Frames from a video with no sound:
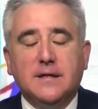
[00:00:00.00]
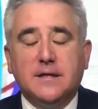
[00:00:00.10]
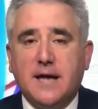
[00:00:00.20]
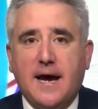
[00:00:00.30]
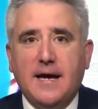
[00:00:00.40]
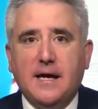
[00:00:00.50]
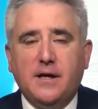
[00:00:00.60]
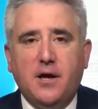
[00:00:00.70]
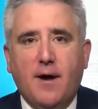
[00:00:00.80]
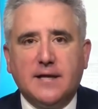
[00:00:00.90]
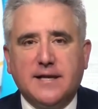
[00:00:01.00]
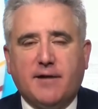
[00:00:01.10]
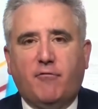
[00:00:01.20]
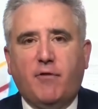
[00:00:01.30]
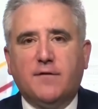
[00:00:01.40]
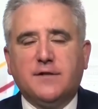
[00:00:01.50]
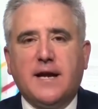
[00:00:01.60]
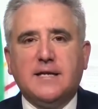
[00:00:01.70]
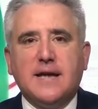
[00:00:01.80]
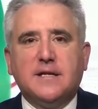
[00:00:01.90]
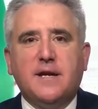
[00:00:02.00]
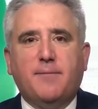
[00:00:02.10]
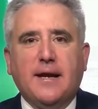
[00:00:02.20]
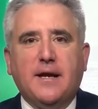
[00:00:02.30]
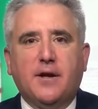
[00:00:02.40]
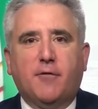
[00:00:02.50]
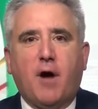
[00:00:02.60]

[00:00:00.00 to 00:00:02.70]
Today, US Secretary of State Antony Blinken